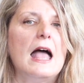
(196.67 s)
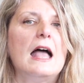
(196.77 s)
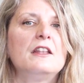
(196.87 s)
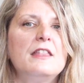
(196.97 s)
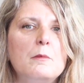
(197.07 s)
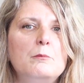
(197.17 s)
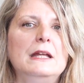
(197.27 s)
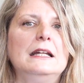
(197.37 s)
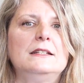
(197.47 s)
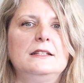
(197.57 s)
and the
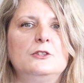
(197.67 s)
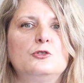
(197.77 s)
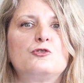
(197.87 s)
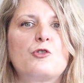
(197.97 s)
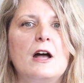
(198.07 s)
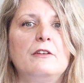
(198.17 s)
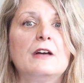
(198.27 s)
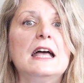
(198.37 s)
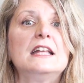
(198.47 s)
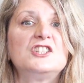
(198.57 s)
ability to drive
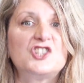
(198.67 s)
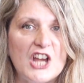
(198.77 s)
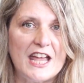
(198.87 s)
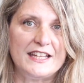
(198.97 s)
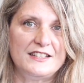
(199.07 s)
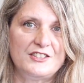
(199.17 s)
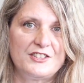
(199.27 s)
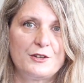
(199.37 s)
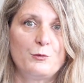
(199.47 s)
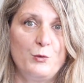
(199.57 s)

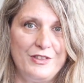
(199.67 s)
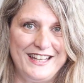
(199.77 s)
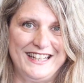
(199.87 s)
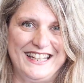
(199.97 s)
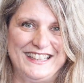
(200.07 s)
change within